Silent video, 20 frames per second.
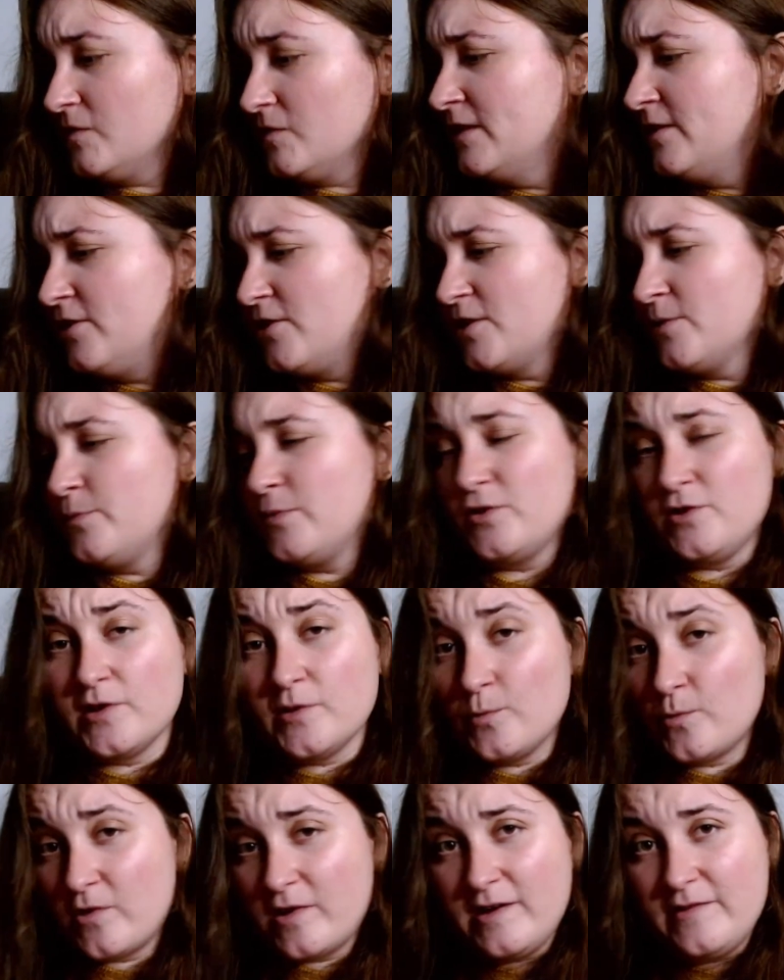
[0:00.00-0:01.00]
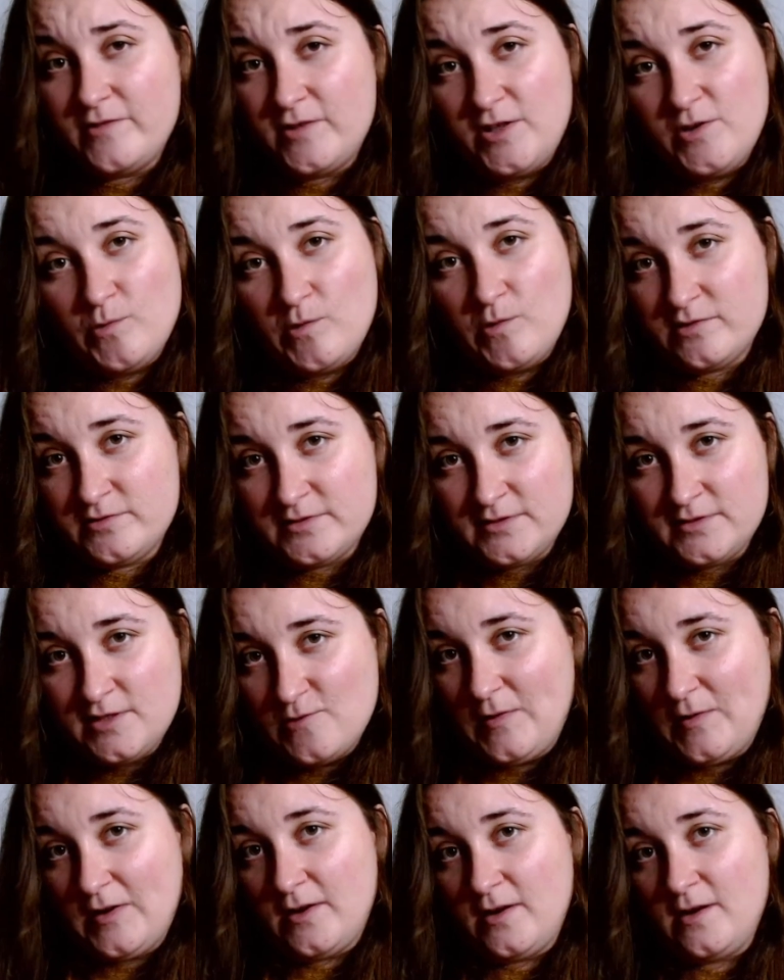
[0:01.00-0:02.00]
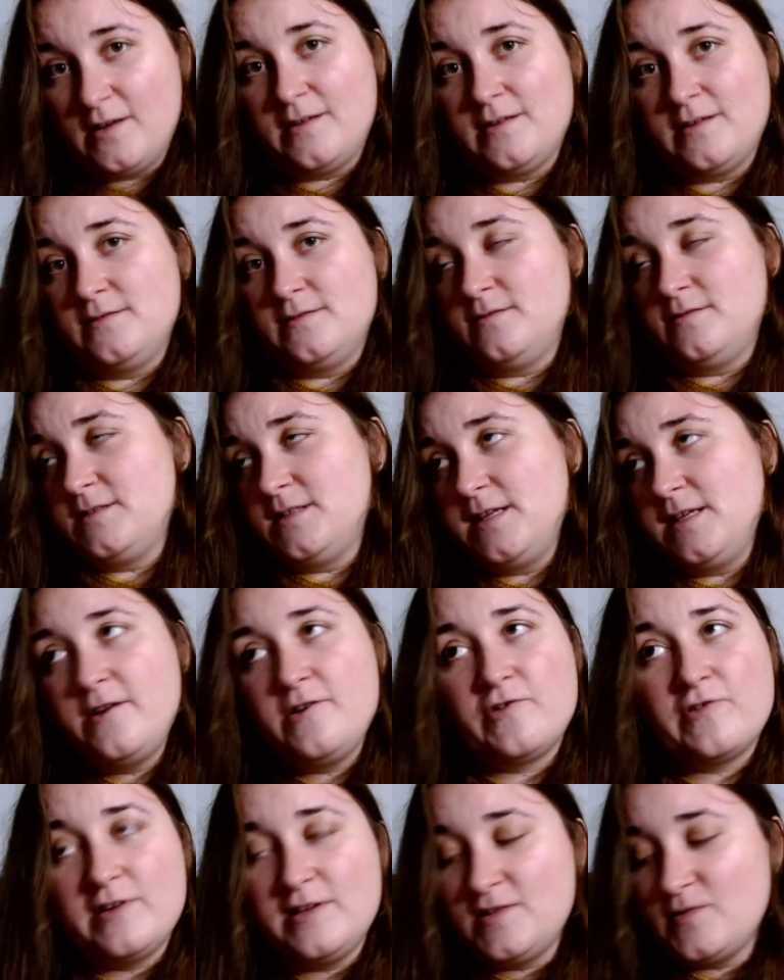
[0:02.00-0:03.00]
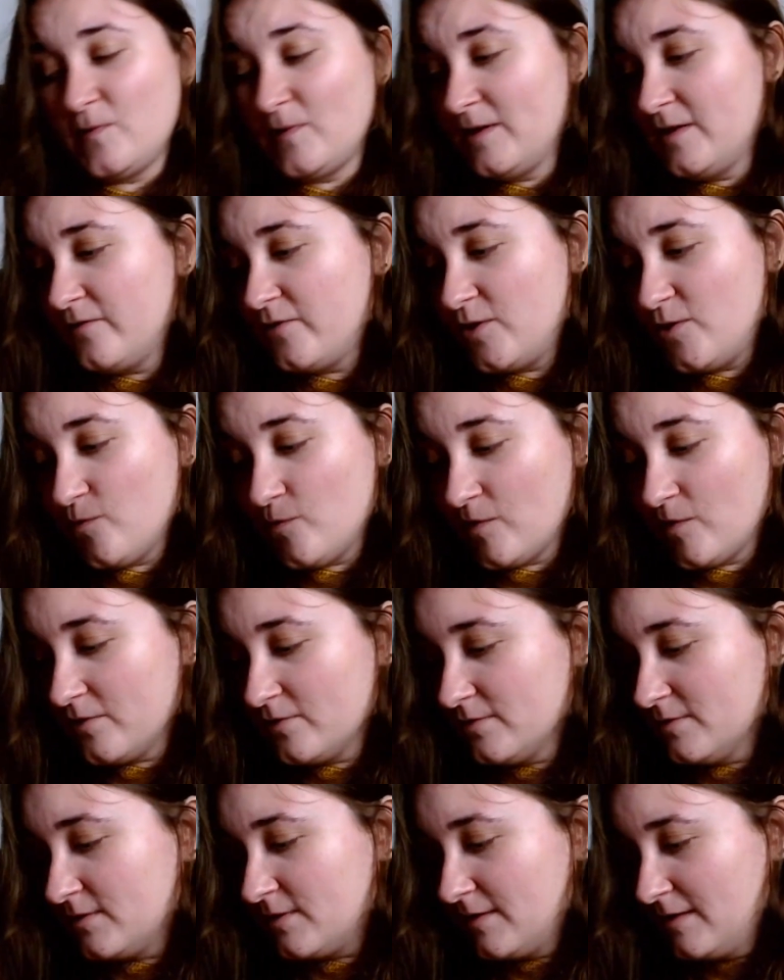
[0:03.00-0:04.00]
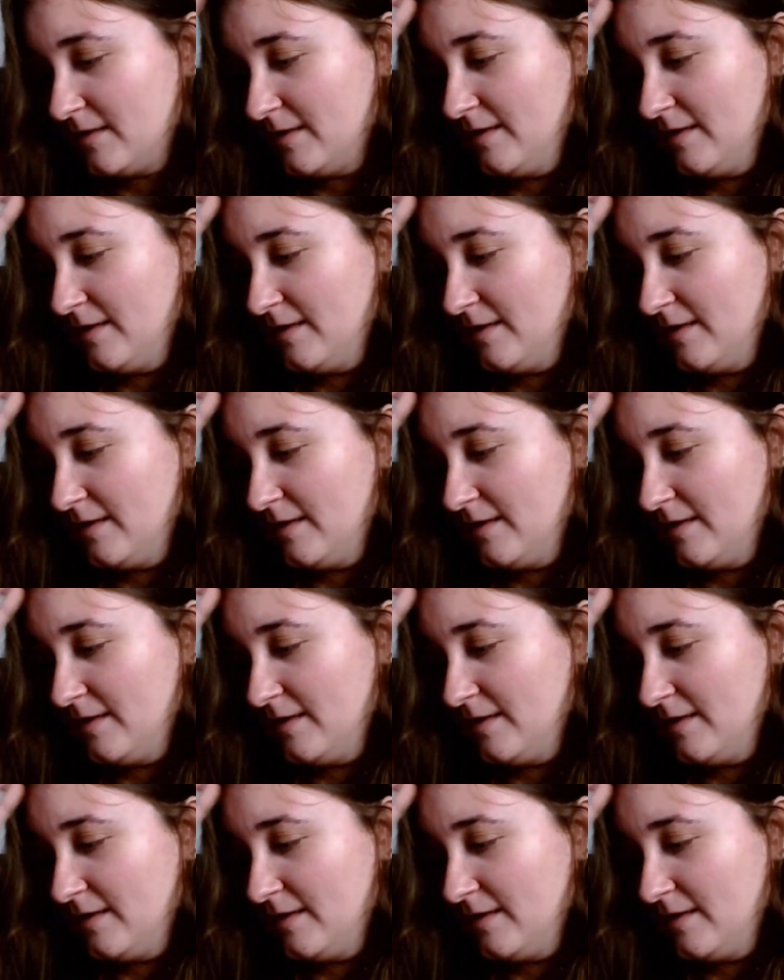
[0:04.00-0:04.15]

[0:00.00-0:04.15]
And you can put them wherever you want in your work and decrease whenever you want